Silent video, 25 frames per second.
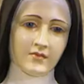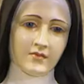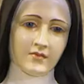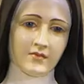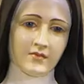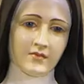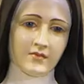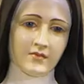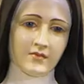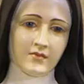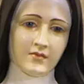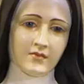
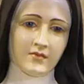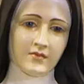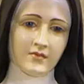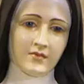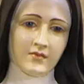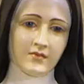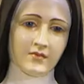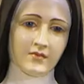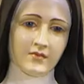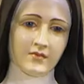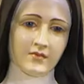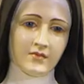
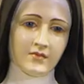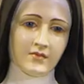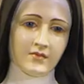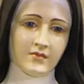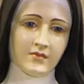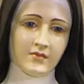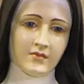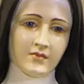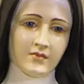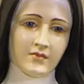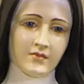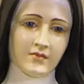
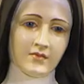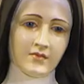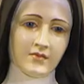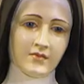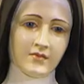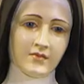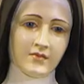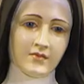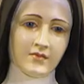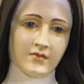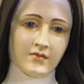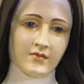
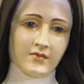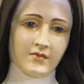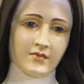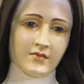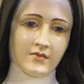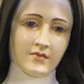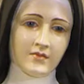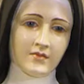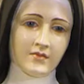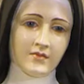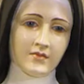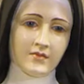
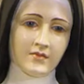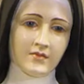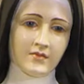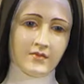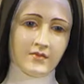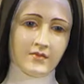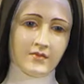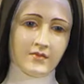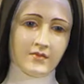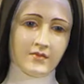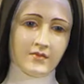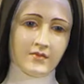
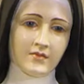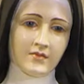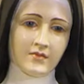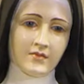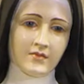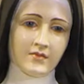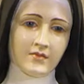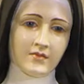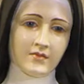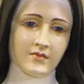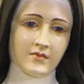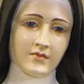
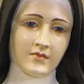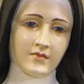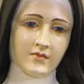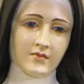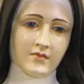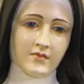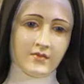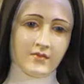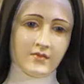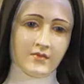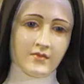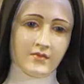
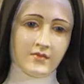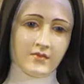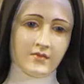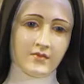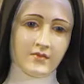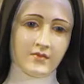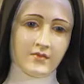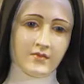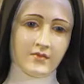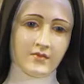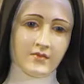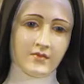
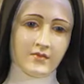(silent)